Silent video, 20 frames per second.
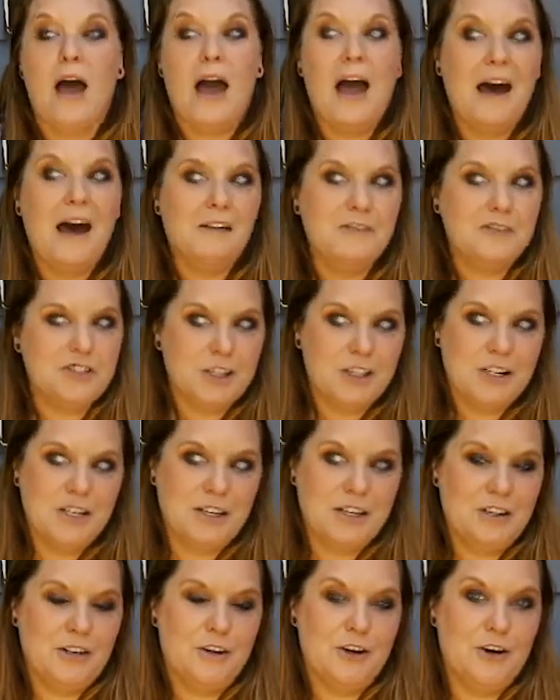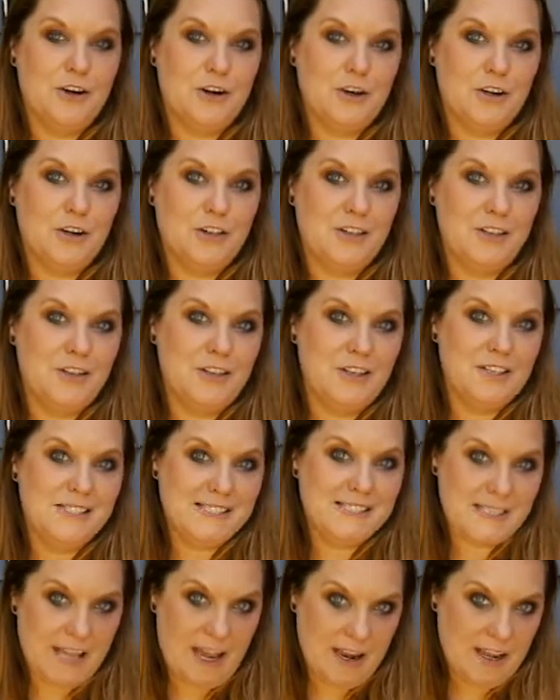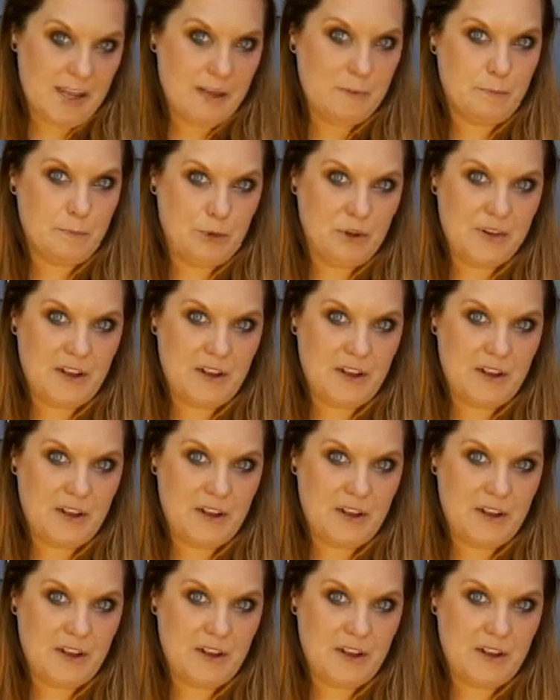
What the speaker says: after it heard the second